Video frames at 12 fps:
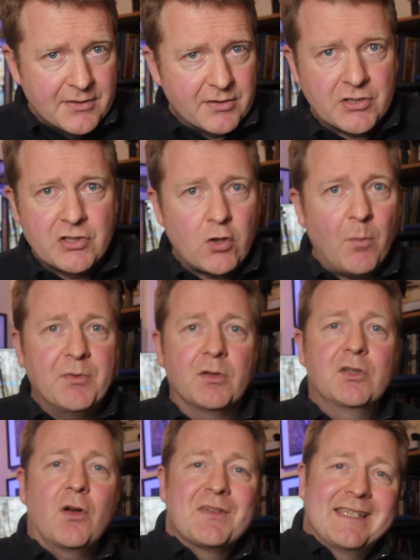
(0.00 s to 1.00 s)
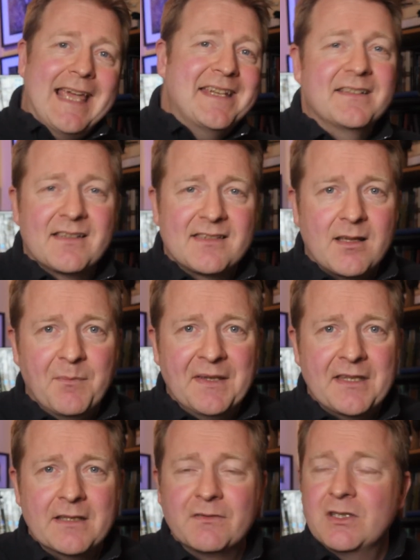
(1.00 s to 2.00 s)
to stop your dogs getting to something
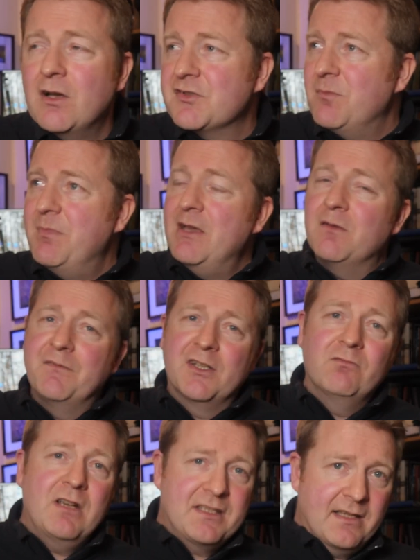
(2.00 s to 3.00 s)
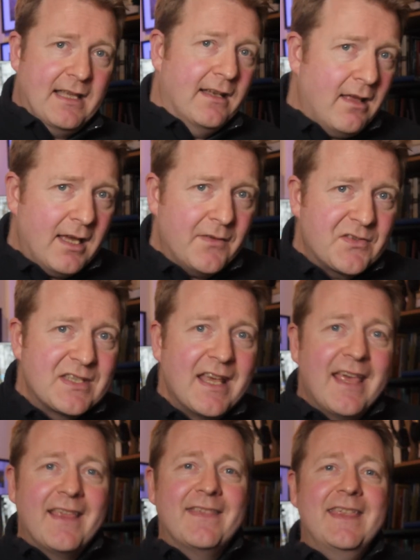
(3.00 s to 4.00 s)
that they've got to be on for the rest of their lives.
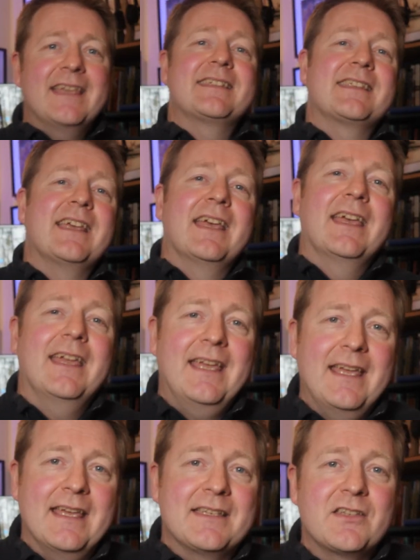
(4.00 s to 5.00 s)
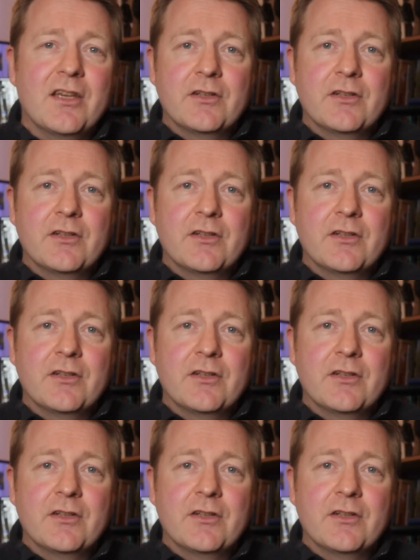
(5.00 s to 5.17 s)
This is